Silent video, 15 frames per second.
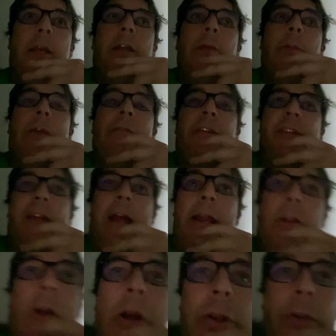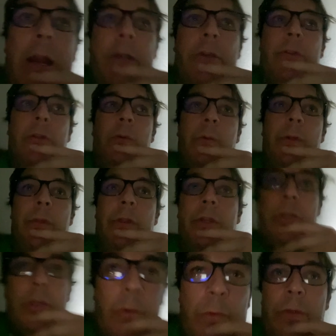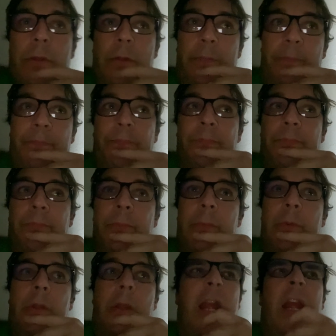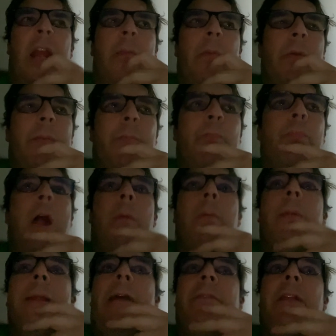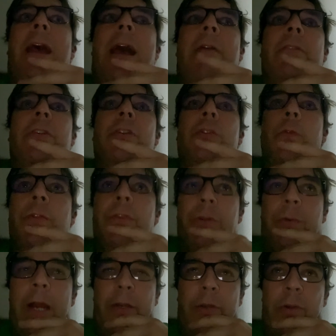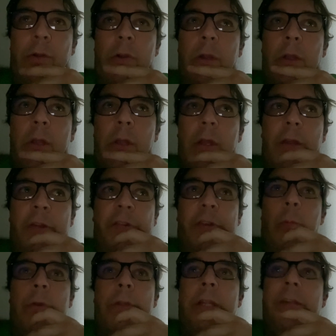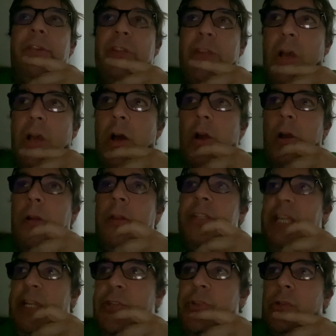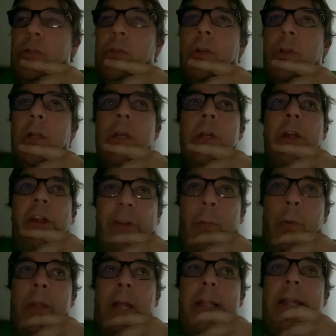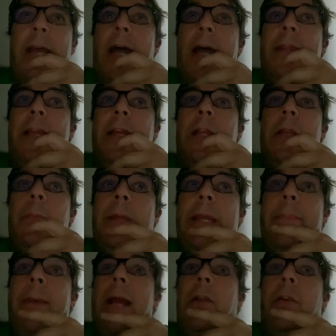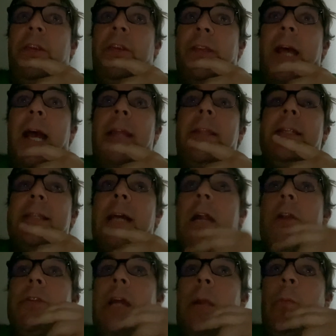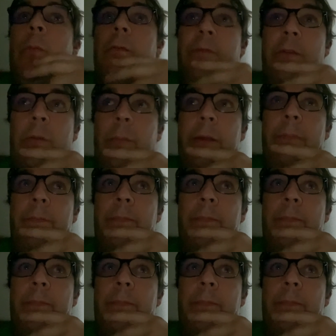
We have a signed contract with the youth. And we would probably have to have a youth director, someone that's young, a teacher, someone like that can be by her side the entire time we're filming.